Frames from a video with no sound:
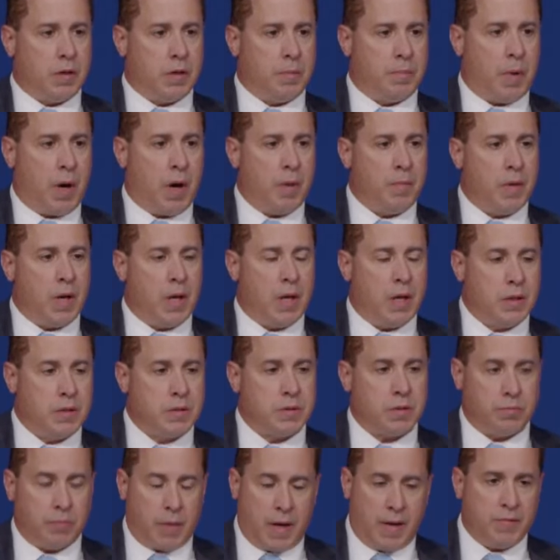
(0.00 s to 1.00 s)
Department
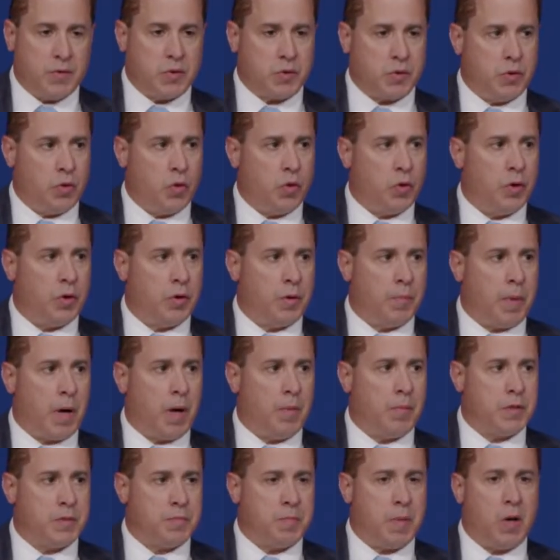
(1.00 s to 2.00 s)
heads obviously know their
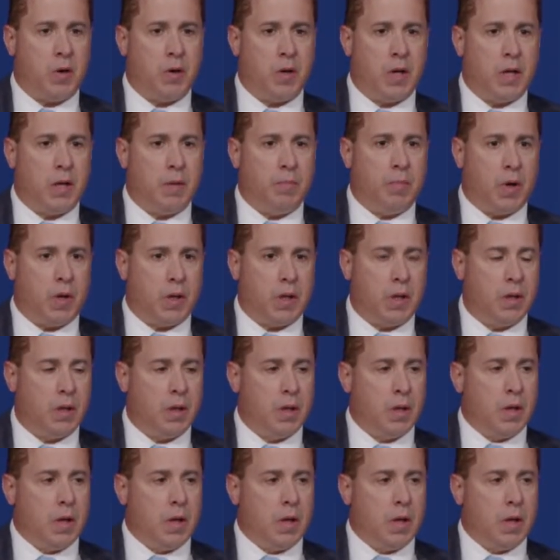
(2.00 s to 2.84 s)
departments better than anybody,